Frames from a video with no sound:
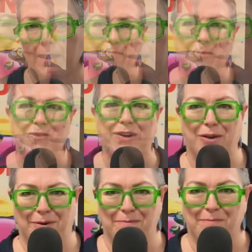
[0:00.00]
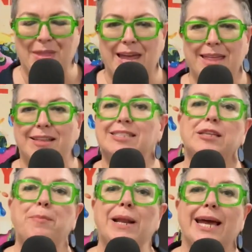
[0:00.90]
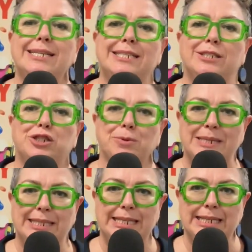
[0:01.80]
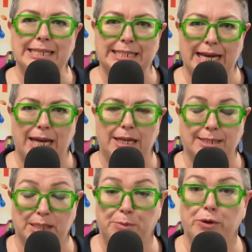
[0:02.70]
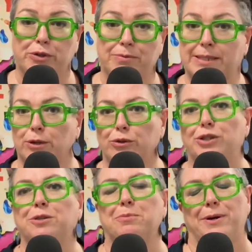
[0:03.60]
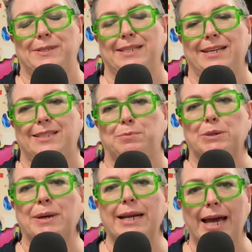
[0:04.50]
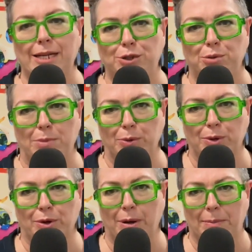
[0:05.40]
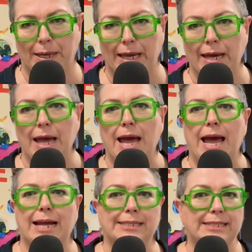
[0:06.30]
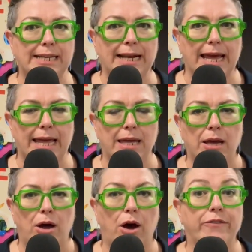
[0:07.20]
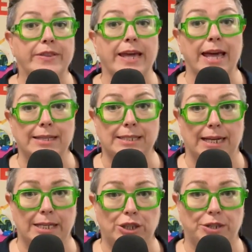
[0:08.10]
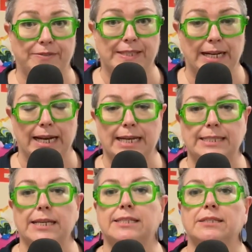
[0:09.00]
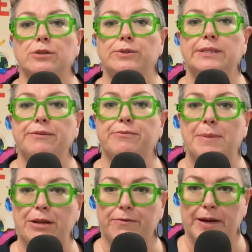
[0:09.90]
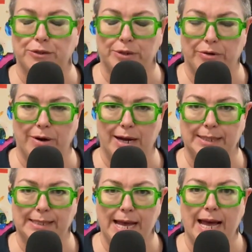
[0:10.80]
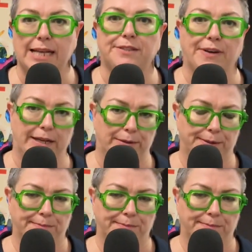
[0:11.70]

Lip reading: Moving on. The stipulated 20-day dispute resolution process between A2 Milk Company and Synlait over the cancellation of Synlait's exclusive manufacturing rights has failed.